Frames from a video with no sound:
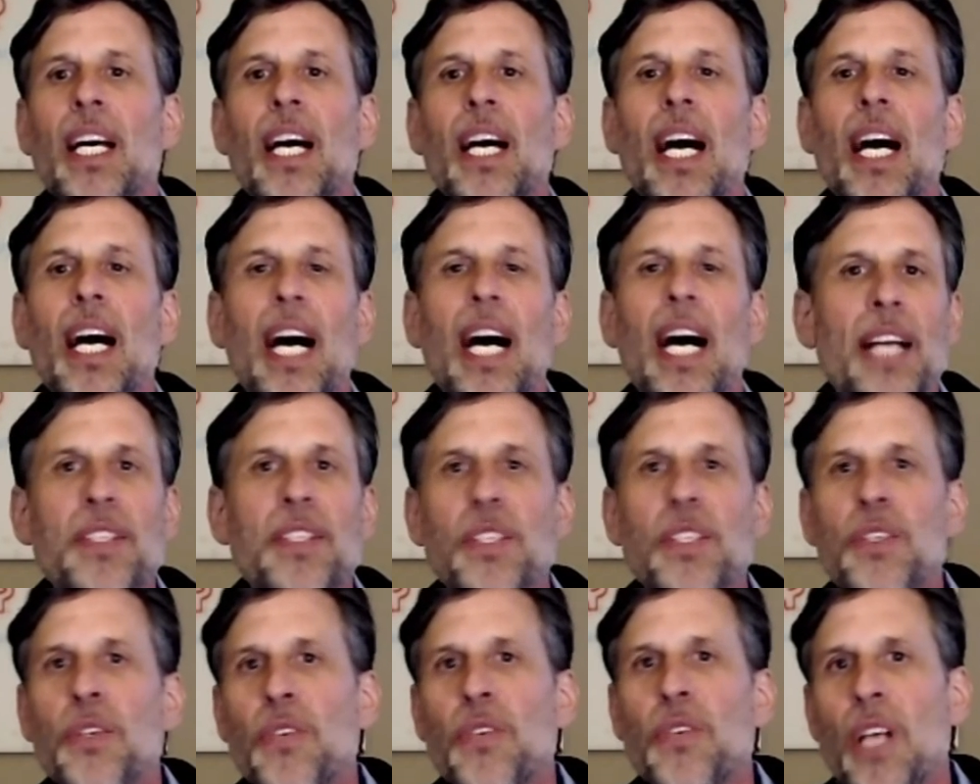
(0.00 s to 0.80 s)
Uh,
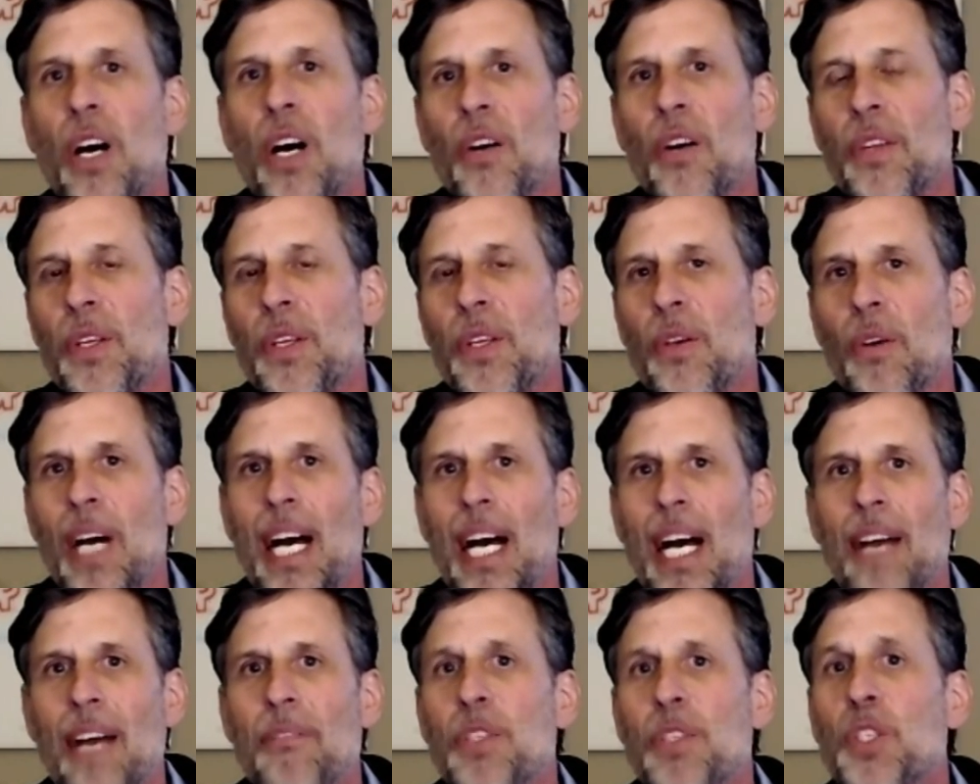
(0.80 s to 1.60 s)
did you know that you
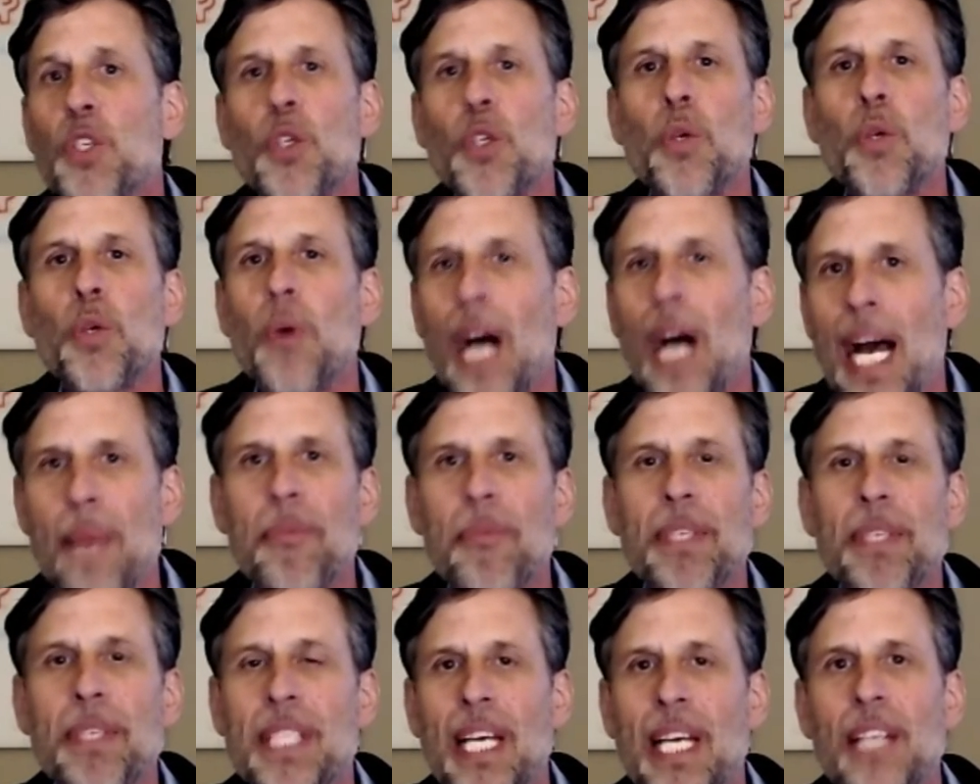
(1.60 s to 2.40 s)
have two high
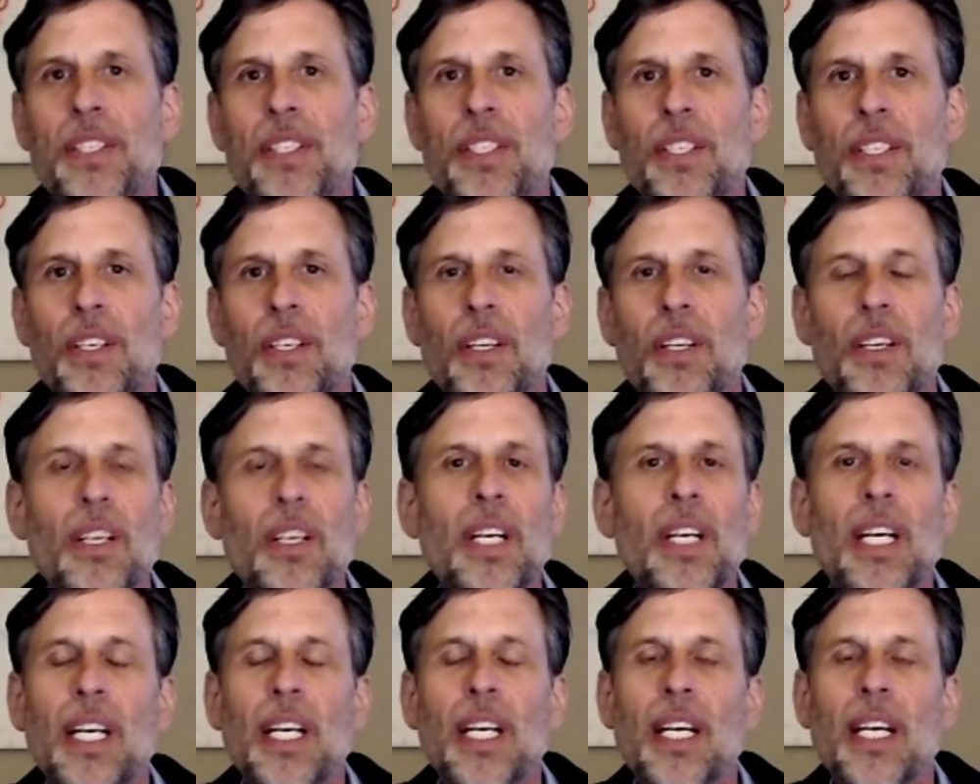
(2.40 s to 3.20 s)
potential
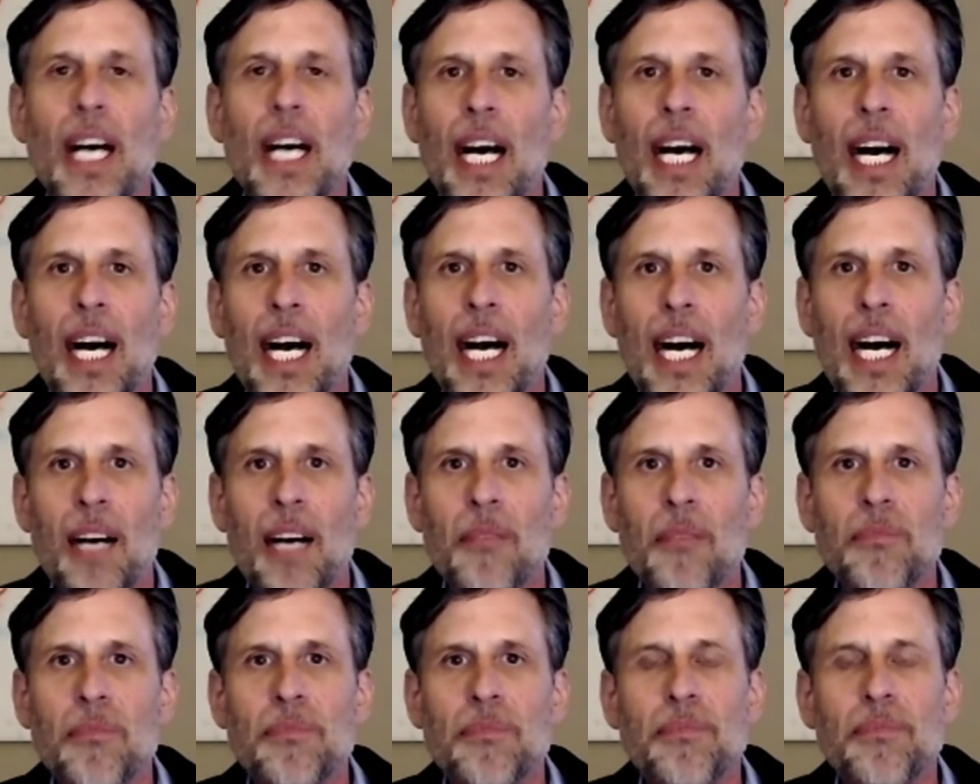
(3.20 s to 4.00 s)

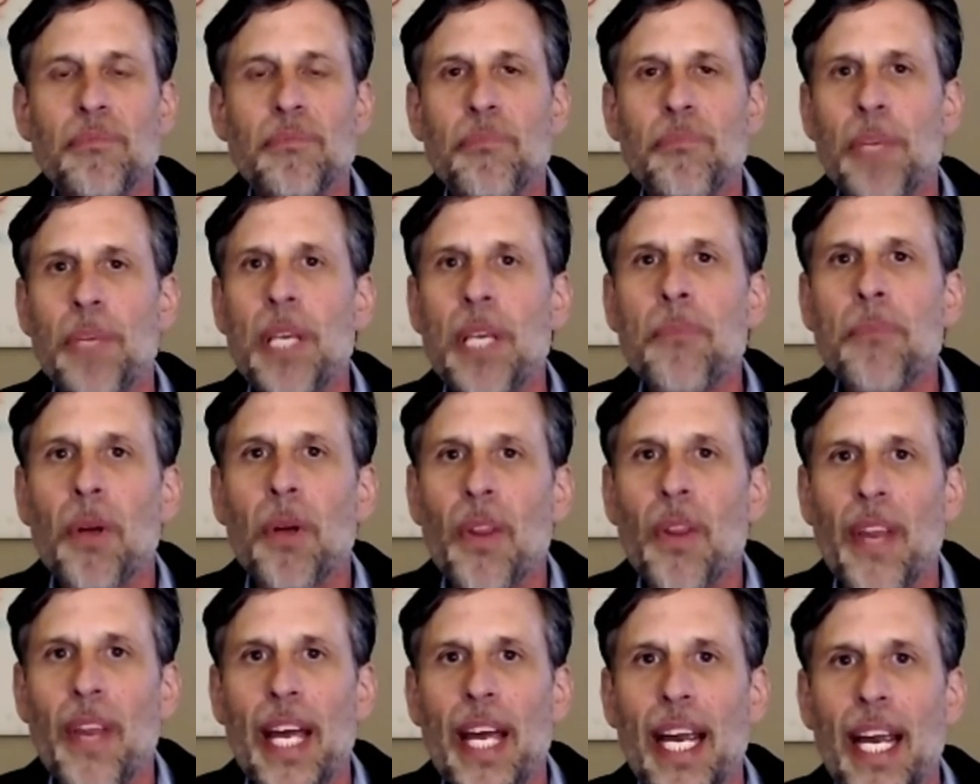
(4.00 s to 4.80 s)
um, people
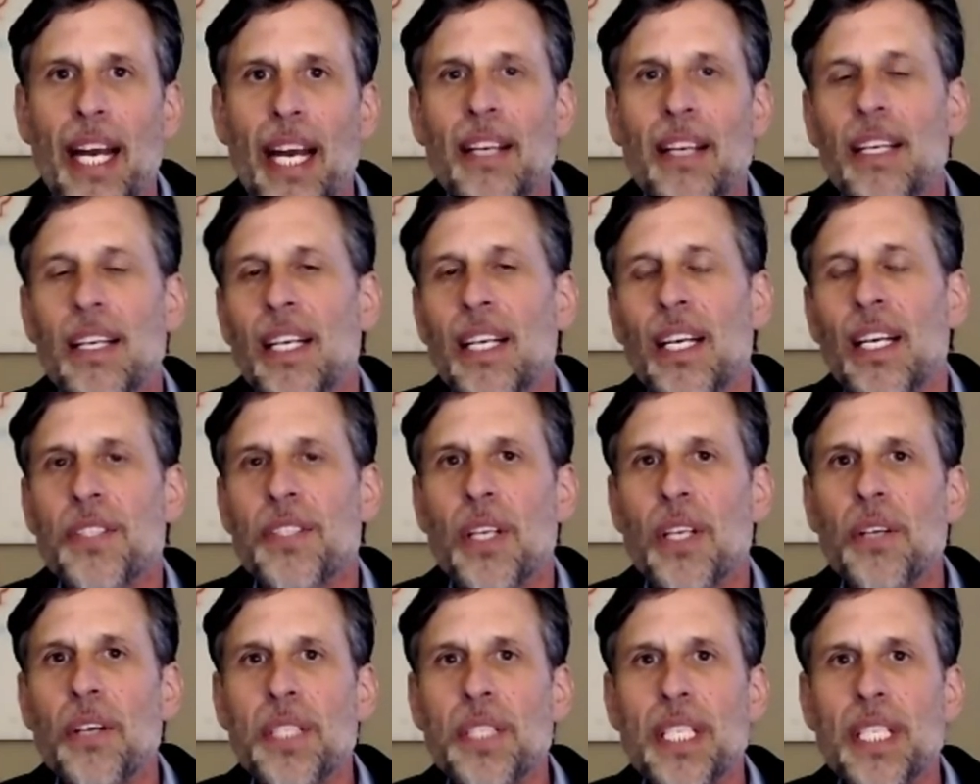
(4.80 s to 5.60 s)
there,
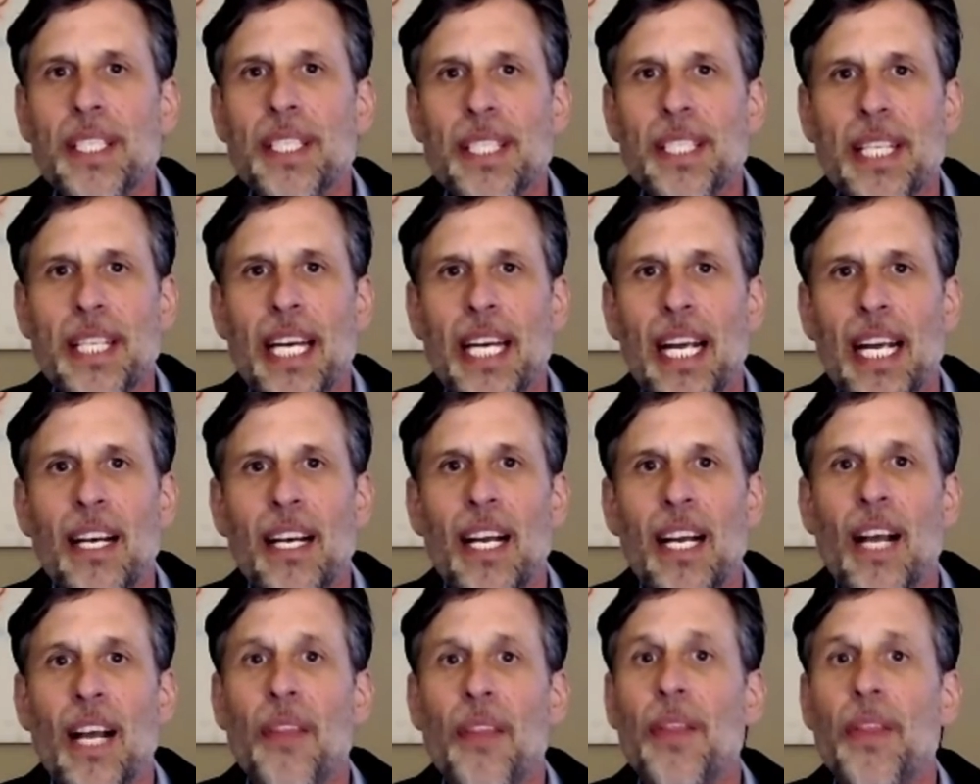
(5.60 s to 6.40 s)
associates there,
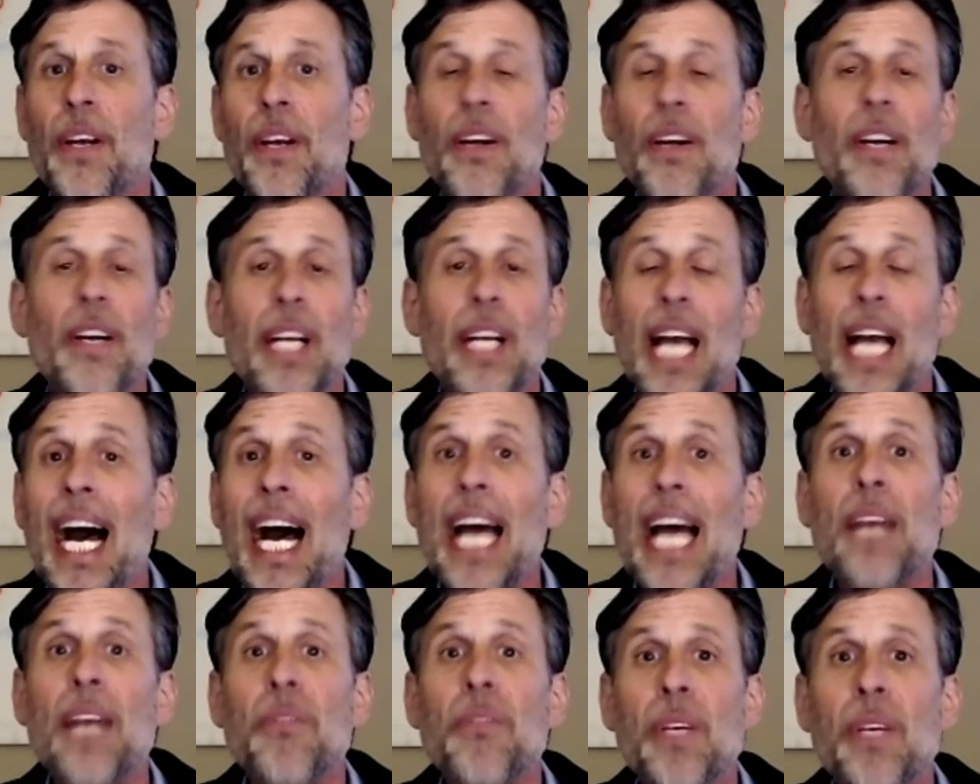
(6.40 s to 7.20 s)
that are at high
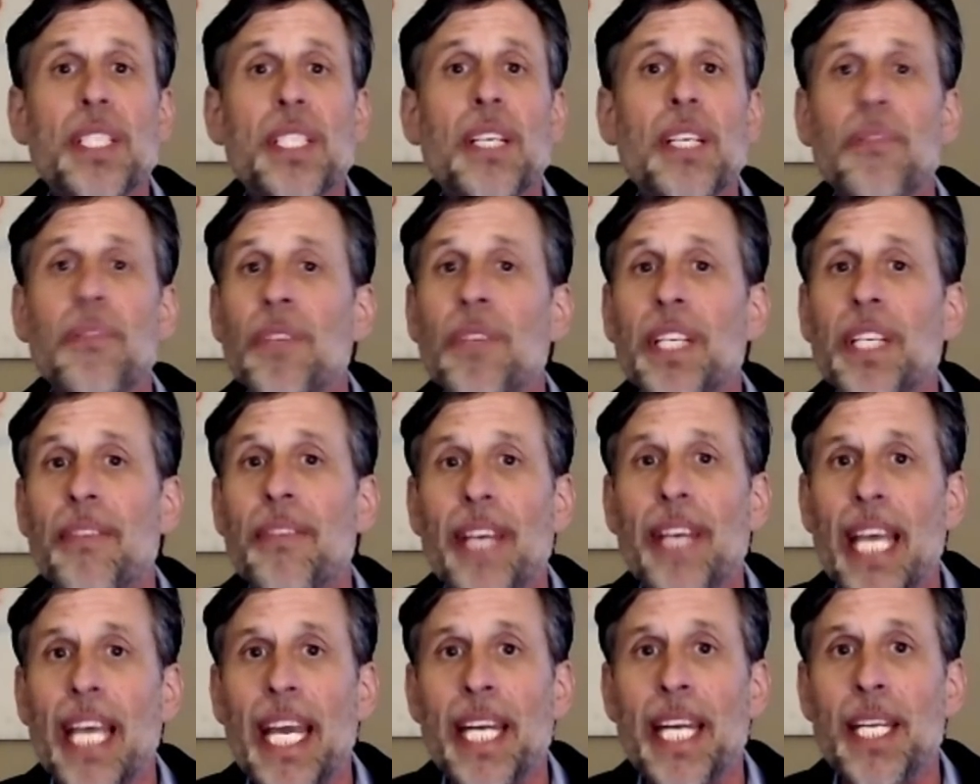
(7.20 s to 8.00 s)
risk of leaving
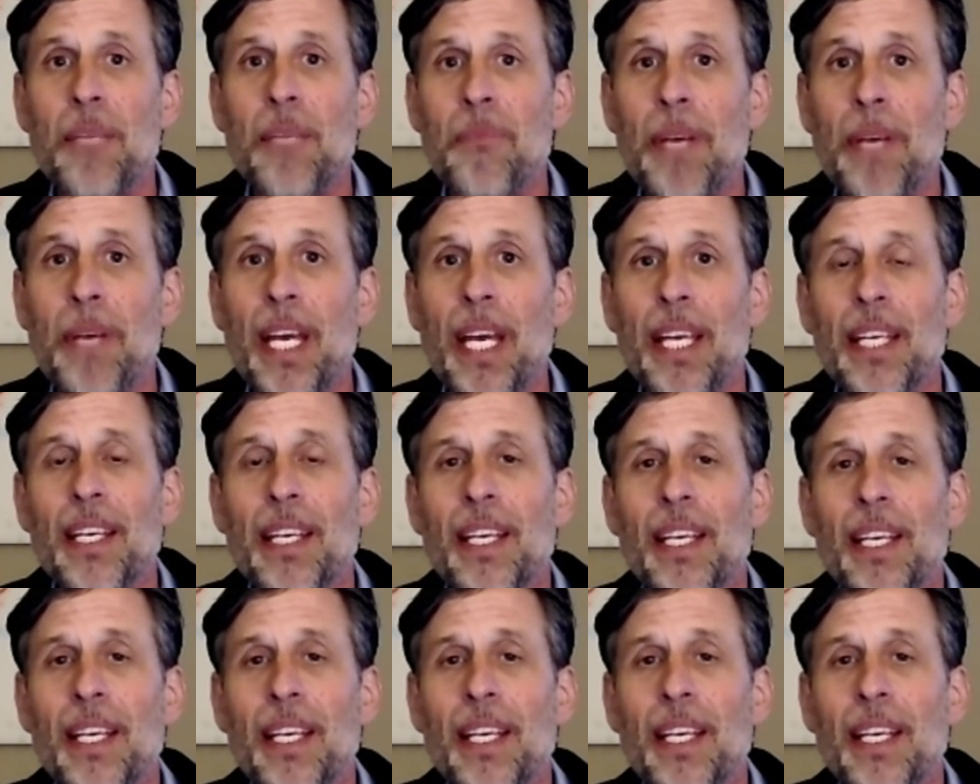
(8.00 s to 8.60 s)
ADP?"